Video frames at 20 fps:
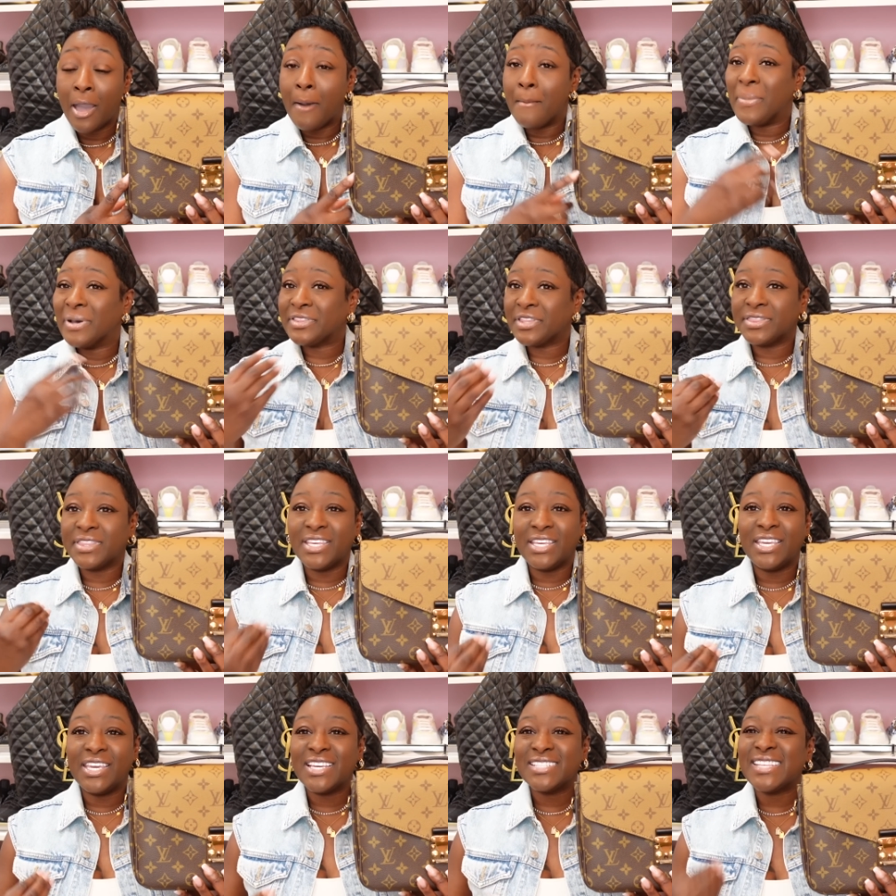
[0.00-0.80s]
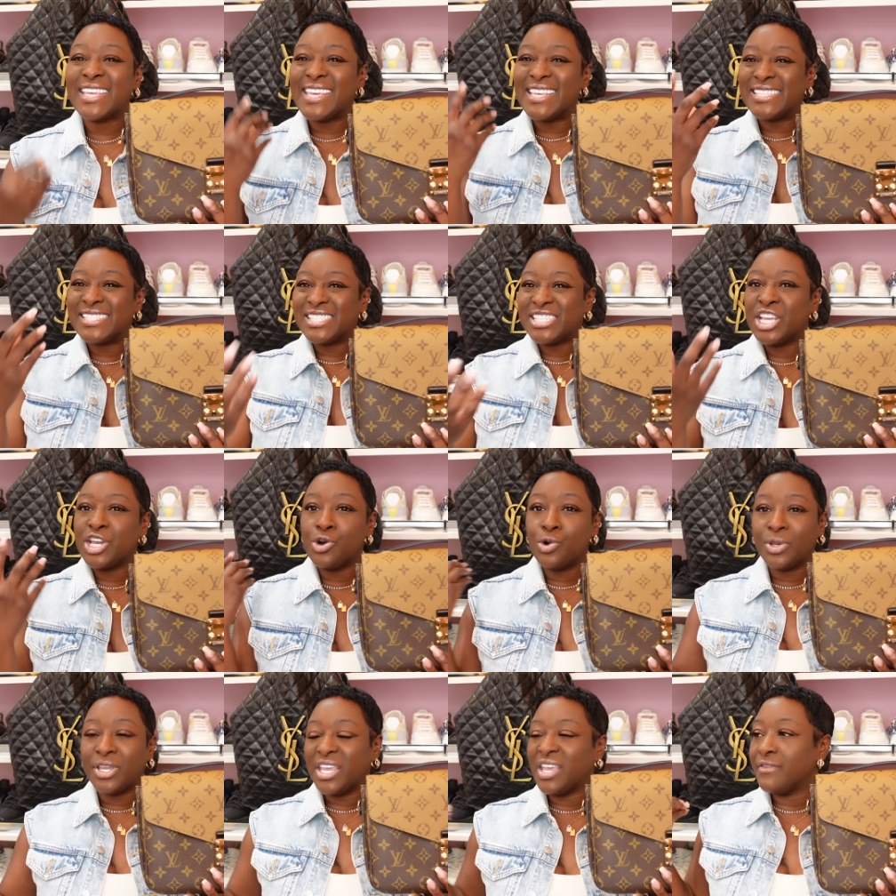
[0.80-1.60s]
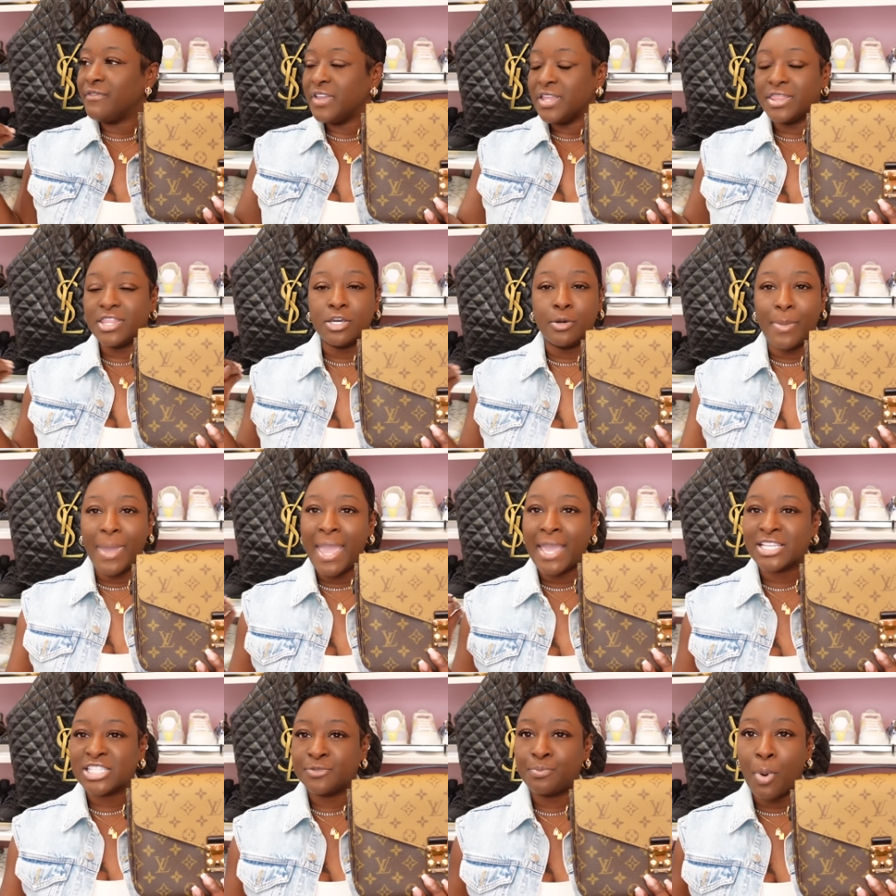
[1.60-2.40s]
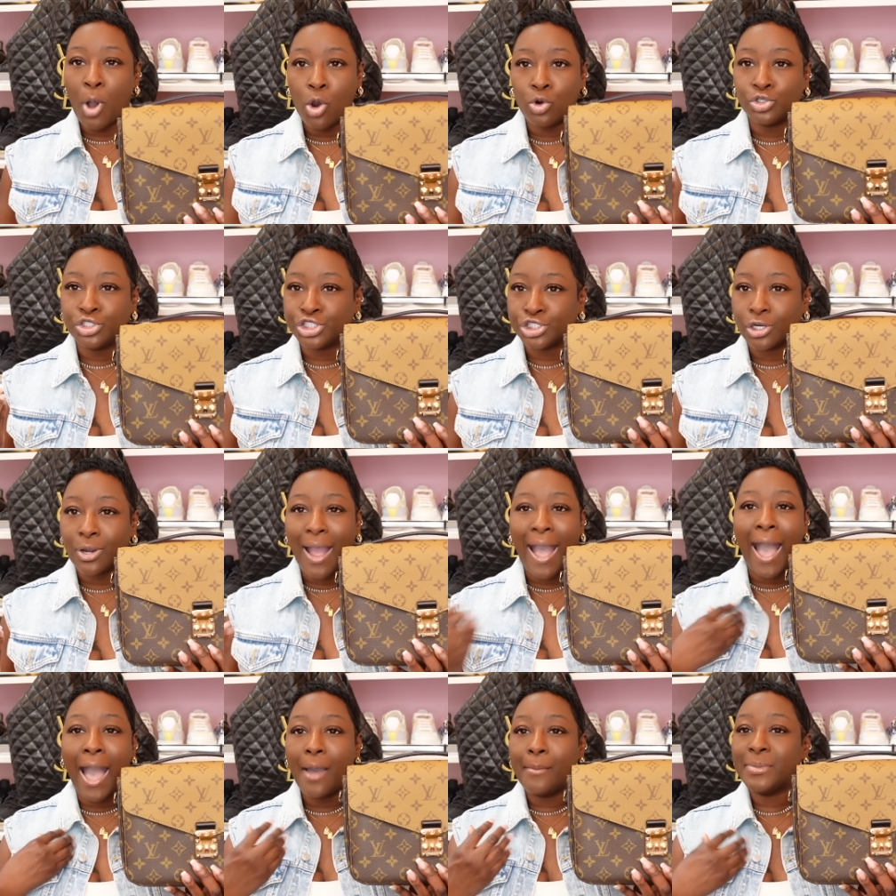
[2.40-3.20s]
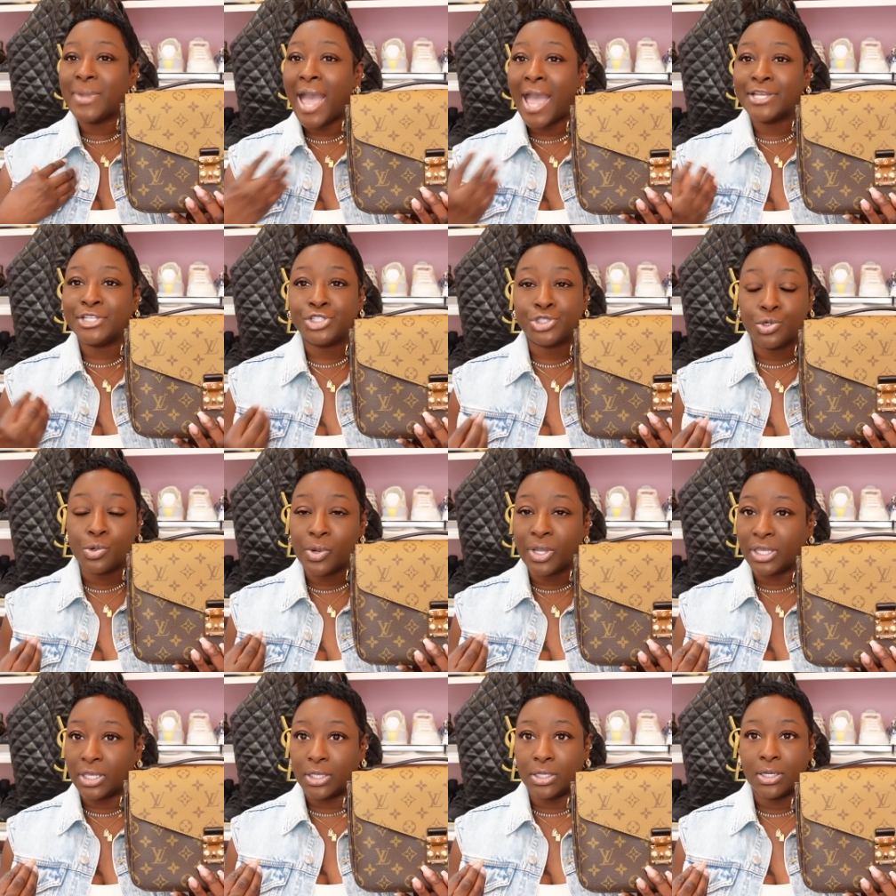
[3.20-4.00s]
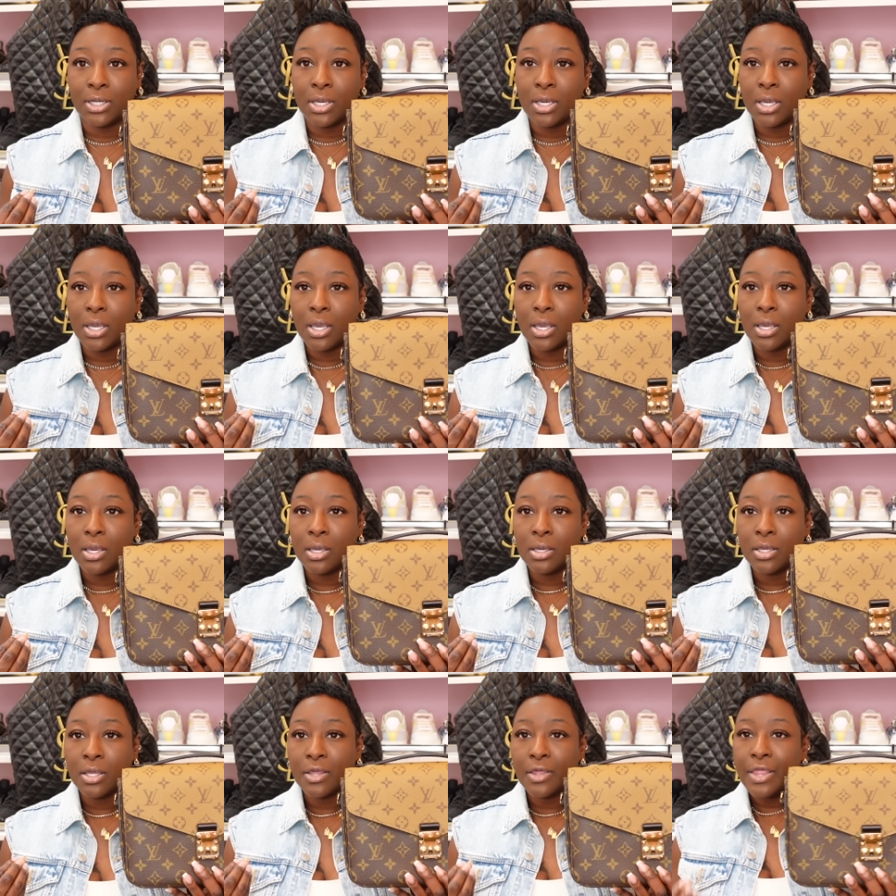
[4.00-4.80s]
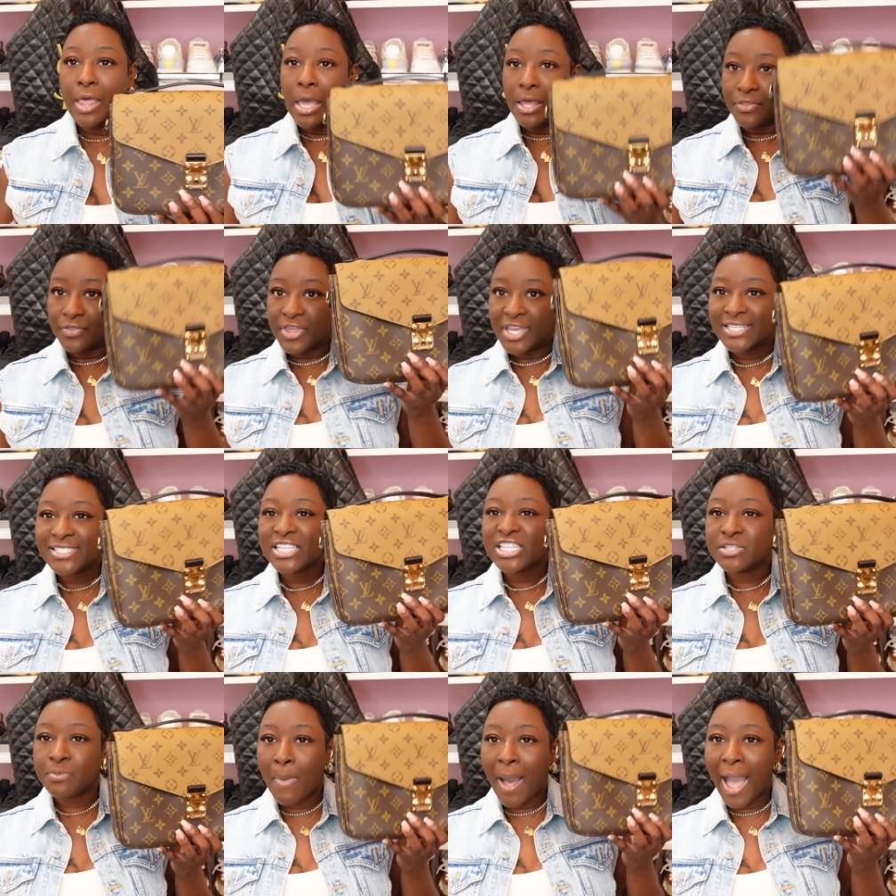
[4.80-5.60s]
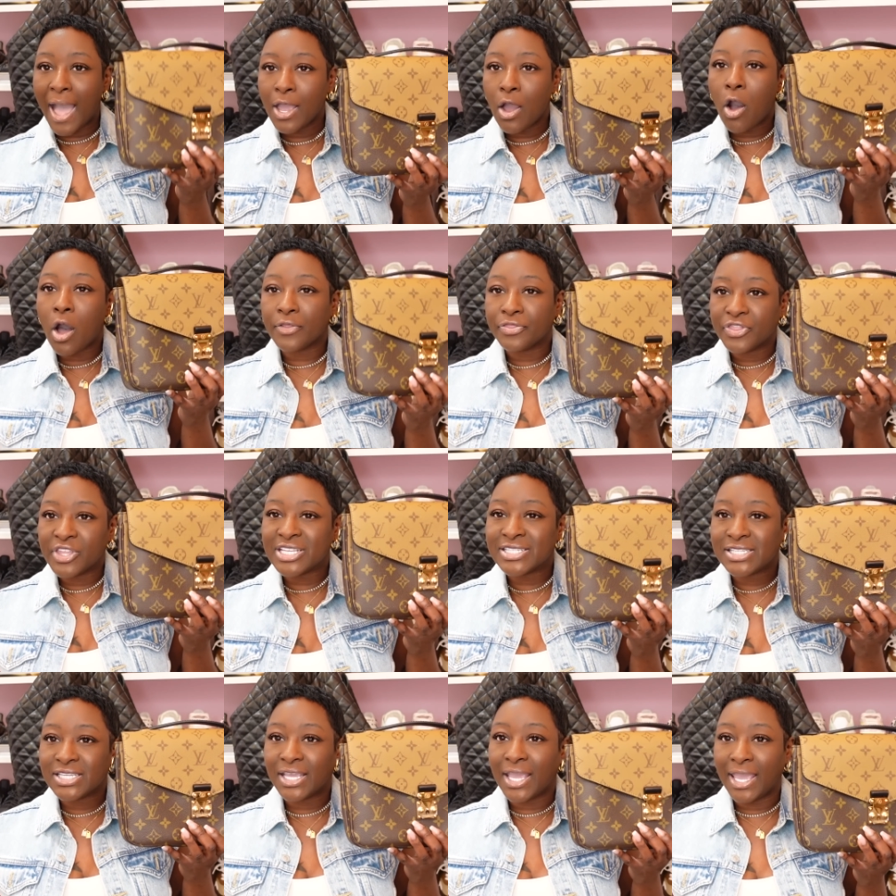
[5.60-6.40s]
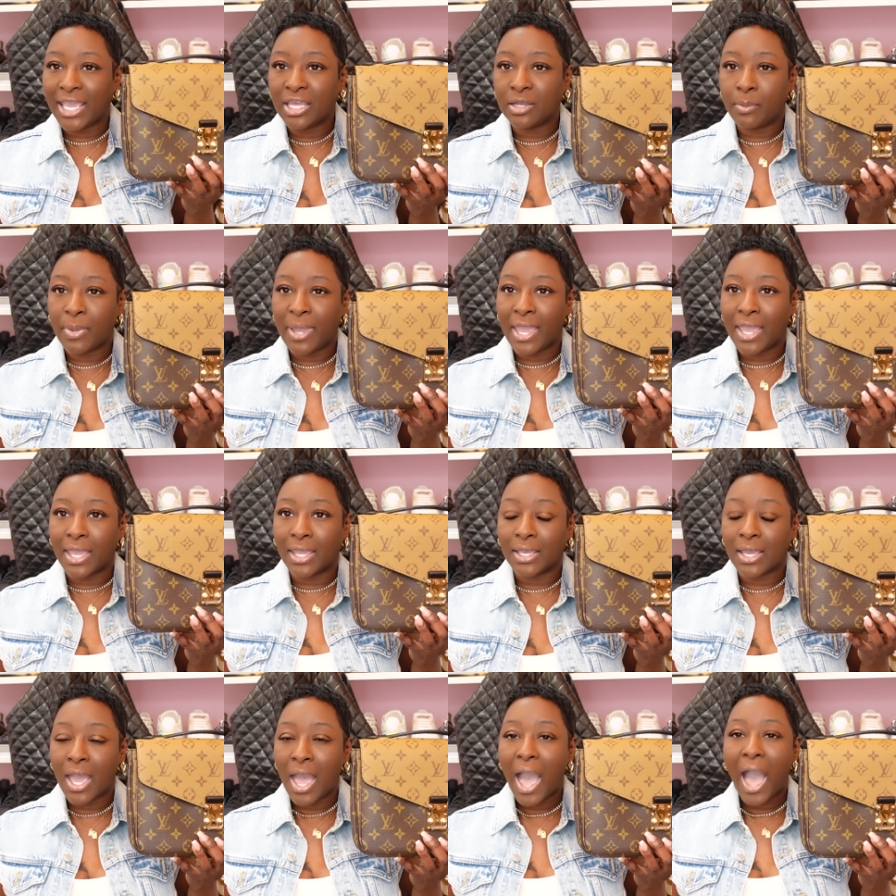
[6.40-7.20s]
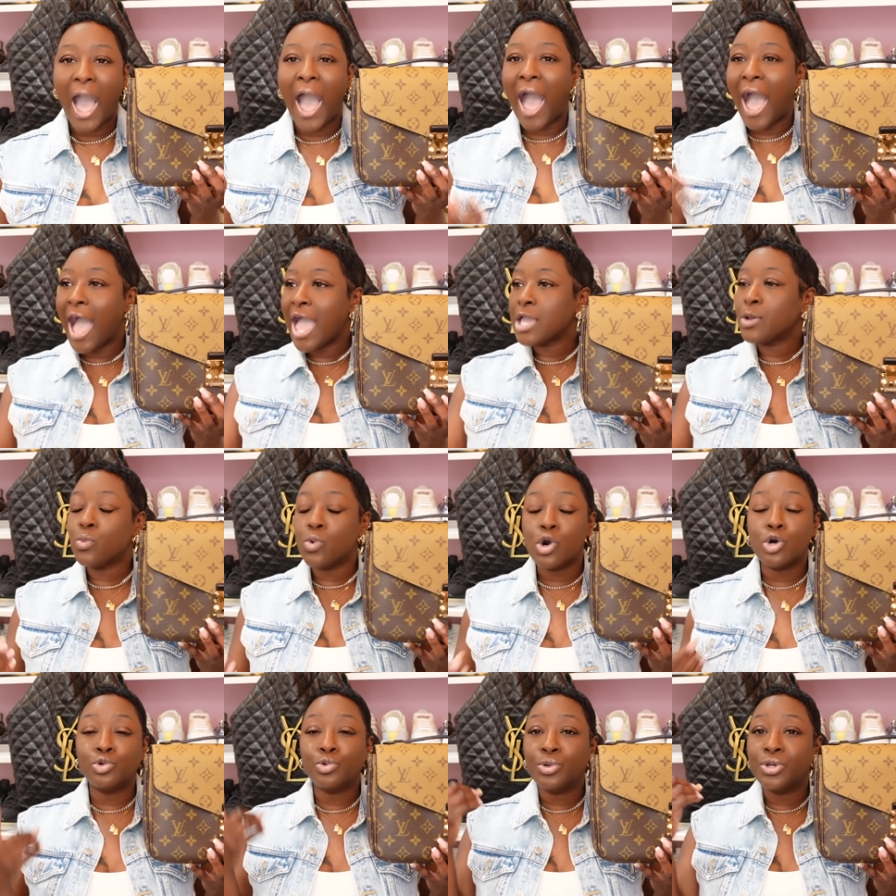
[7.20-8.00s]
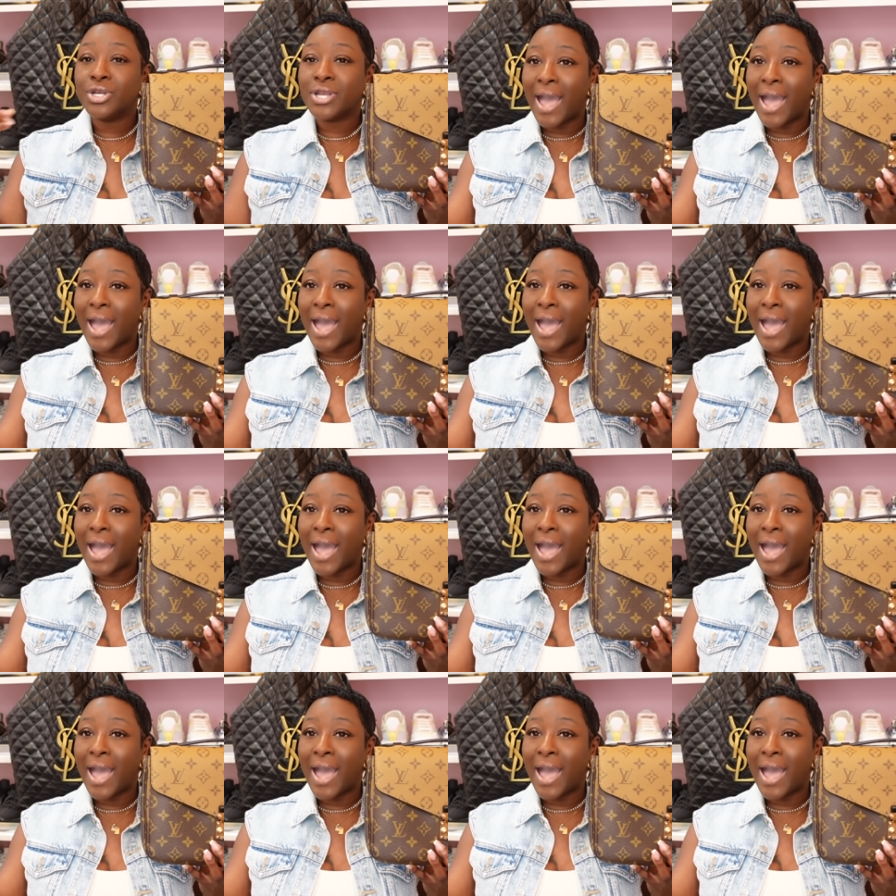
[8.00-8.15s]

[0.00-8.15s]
But the thing is, it's still giving them exposure. I'm not doing it. This is my authentic handbag. I will